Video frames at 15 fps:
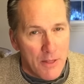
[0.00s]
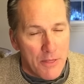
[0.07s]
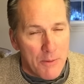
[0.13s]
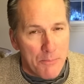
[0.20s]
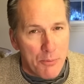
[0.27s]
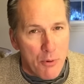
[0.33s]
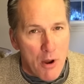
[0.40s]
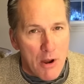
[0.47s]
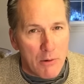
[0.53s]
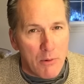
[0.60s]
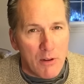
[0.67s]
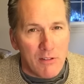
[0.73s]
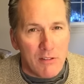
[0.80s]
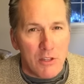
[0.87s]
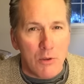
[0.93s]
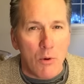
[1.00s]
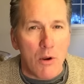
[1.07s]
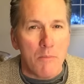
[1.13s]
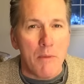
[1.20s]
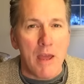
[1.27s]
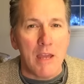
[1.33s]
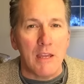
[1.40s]
the progress that you are
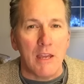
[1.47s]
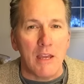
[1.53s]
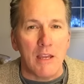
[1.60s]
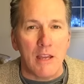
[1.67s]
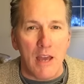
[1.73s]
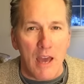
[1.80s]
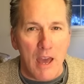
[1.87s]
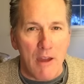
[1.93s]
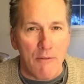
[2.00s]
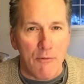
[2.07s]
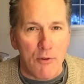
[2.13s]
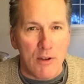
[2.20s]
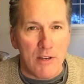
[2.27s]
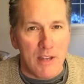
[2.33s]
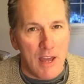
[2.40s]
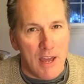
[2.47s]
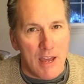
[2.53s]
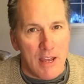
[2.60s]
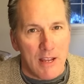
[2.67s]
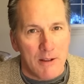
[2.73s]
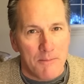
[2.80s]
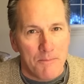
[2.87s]
making every
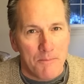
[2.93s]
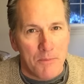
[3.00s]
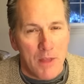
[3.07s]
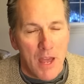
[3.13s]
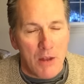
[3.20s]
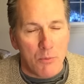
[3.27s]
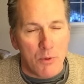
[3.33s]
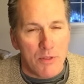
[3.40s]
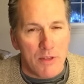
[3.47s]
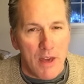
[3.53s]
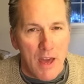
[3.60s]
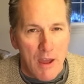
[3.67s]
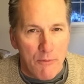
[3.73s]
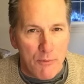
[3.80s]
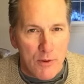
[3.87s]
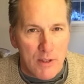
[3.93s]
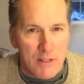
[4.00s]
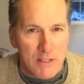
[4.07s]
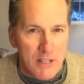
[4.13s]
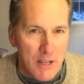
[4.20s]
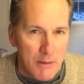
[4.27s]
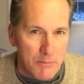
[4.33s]
day and with every
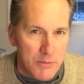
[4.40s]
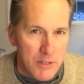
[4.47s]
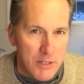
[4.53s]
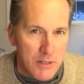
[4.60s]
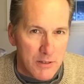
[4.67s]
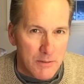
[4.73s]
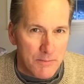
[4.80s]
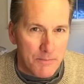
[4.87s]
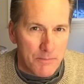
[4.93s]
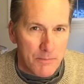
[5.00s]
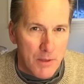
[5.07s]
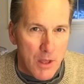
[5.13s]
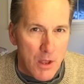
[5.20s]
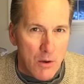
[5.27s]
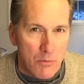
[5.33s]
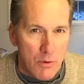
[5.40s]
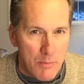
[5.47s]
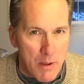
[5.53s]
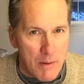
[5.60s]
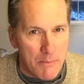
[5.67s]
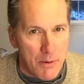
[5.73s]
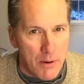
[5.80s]
attempt.
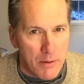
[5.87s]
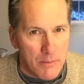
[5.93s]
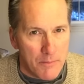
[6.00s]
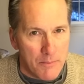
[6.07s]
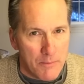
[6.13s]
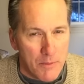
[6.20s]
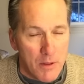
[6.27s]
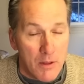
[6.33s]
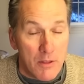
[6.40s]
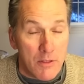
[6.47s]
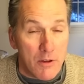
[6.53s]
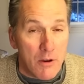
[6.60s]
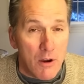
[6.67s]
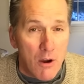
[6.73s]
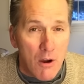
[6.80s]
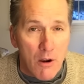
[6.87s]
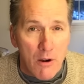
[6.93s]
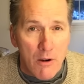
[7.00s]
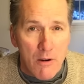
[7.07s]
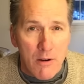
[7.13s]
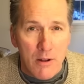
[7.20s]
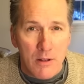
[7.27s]
Remember, the
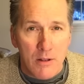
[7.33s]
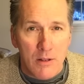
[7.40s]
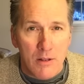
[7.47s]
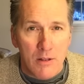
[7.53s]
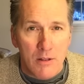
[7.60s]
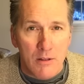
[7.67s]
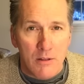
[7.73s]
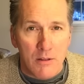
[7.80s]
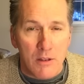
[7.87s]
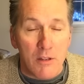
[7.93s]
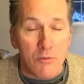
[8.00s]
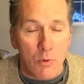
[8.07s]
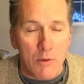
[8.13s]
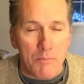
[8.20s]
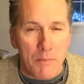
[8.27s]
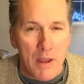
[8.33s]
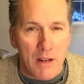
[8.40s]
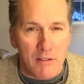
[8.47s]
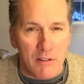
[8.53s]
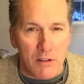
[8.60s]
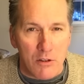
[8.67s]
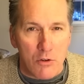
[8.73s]
hard is what
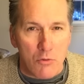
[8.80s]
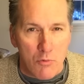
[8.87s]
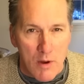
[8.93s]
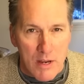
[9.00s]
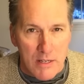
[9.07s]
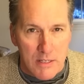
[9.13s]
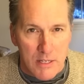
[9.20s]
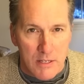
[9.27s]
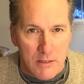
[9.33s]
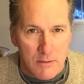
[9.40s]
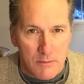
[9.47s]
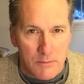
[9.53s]
makes it great.